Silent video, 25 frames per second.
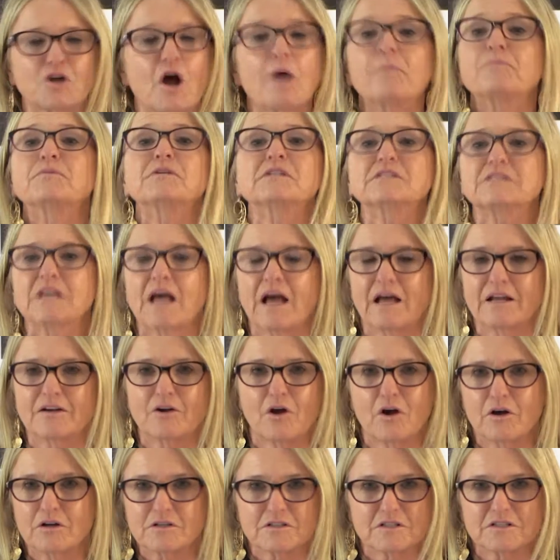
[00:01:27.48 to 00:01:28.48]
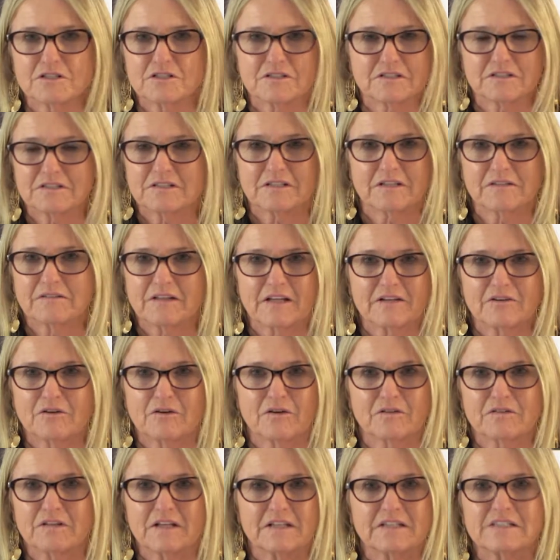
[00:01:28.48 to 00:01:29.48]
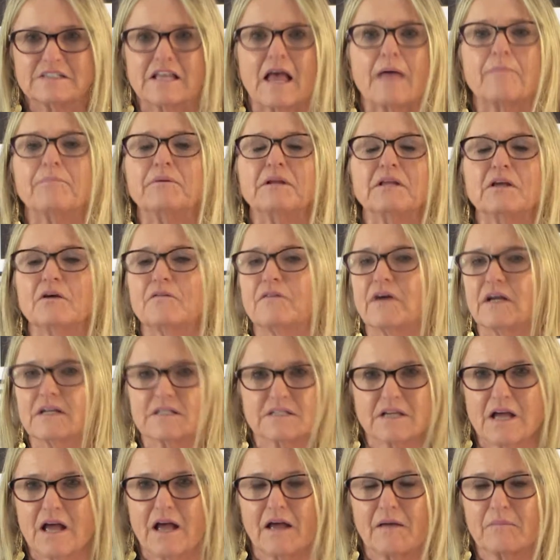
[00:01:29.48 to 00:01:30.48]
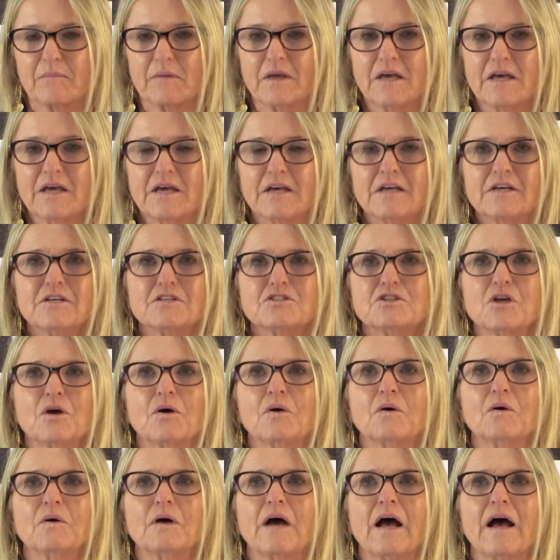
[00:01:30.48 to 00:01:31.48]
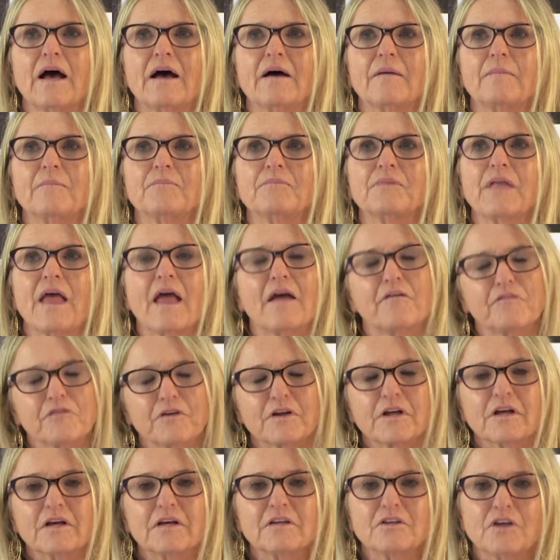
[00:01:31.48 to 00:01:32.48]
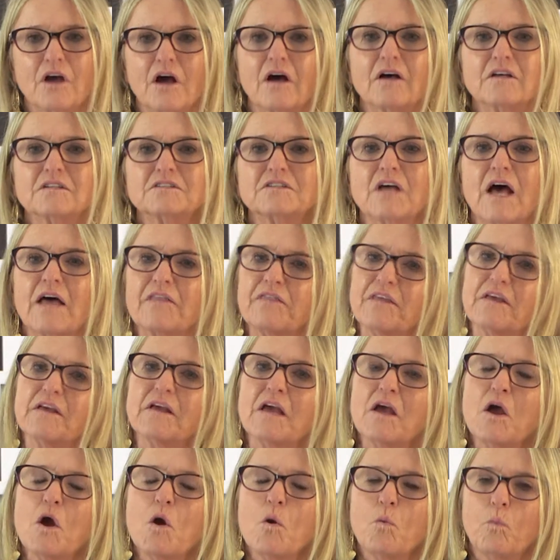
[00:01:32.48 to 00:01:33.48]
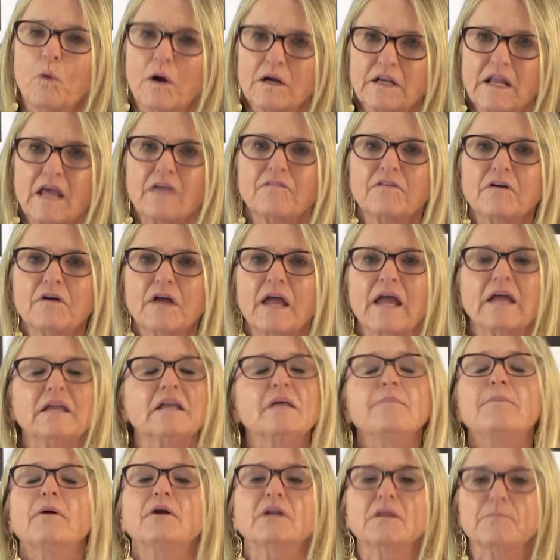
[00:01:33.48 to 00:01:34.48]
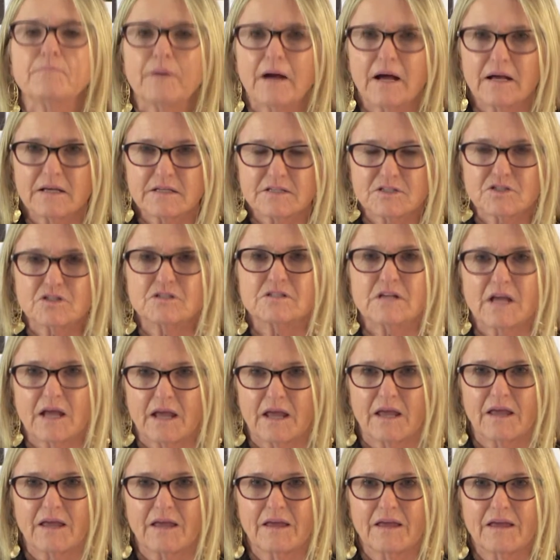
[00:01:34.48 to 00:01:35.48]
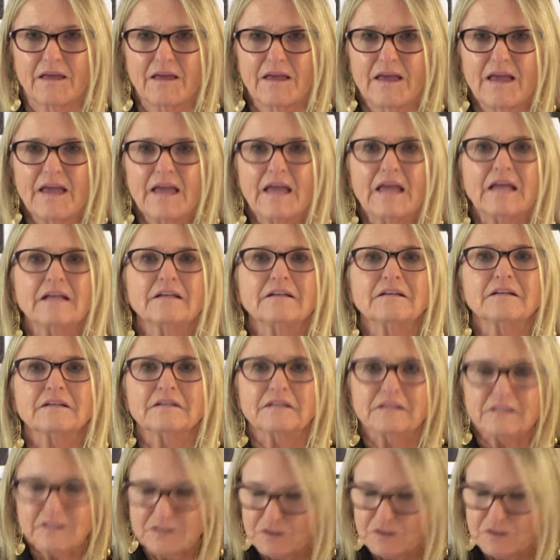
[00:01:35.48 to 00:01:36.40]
top design artists that is happening of our time. So Africa, yeah, so I think whatever anybody buys today in